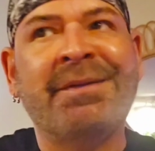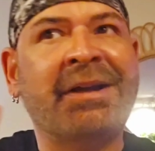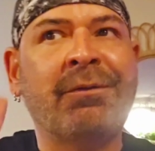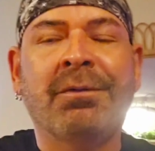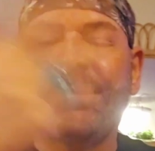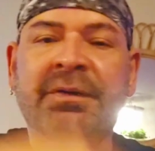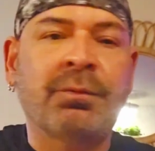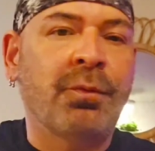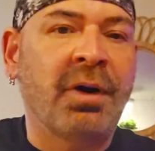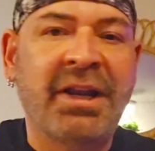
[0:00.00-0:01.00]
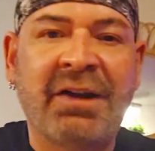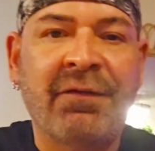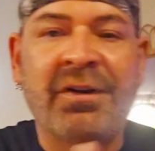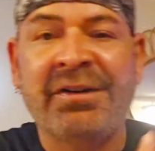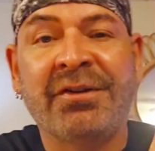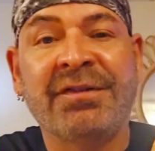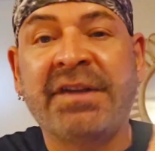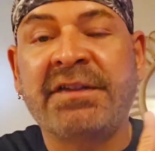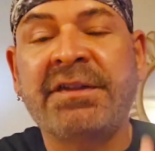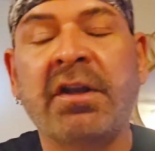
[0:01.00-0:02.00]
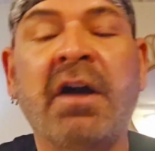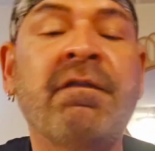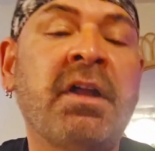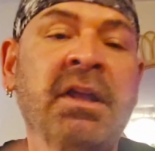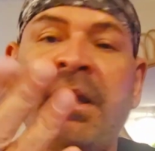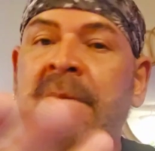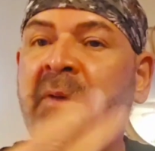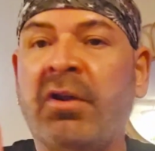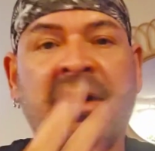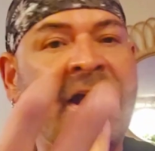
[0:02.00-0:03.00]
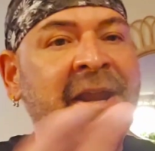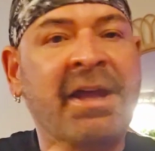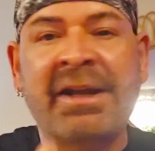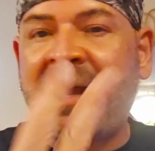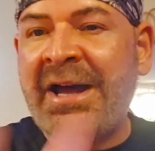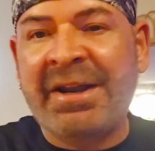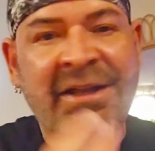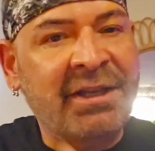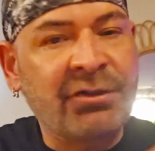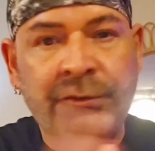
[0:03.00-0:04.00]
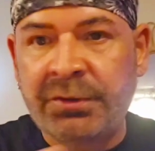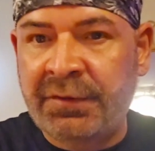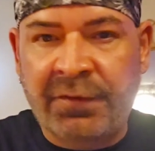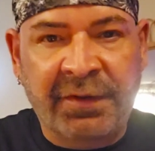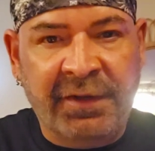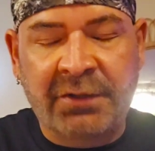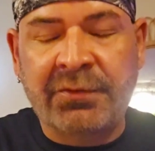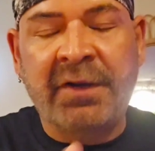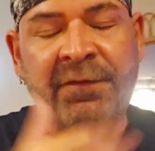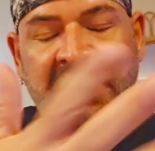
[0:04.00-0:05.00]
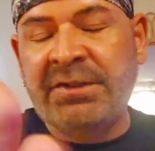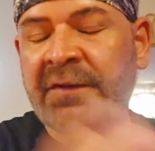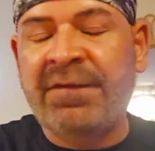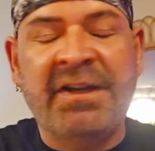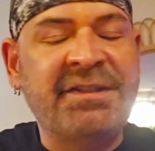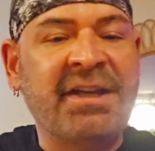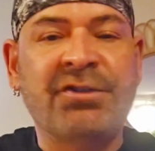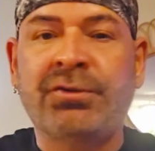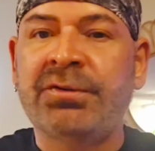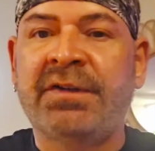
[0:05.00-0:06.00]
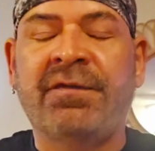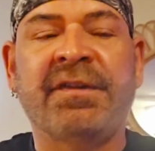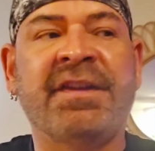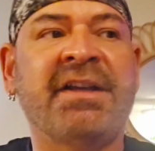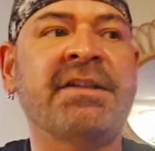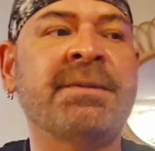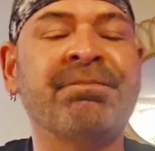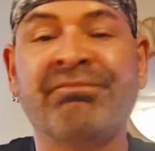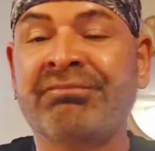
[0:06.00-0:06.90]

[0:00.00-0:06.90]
I was like, well, whatever, dust it off. But en cara, that's two different things, right? Face to face, that's two different things,